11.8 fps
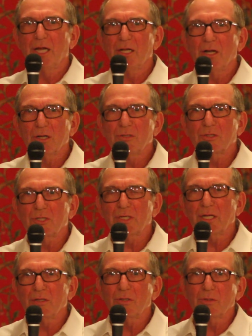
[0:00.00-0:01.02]
and
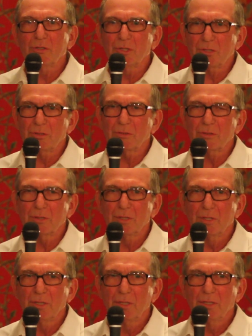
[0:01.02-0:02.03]
understand those issues.
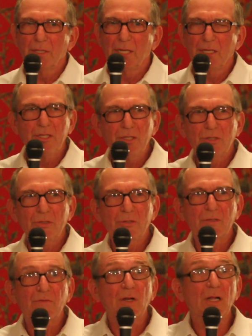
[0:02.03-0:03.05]
And the
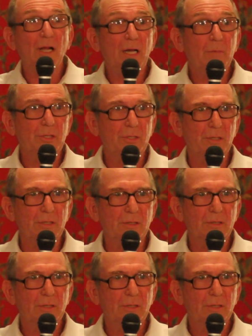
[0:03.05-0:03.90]
issues of climate change,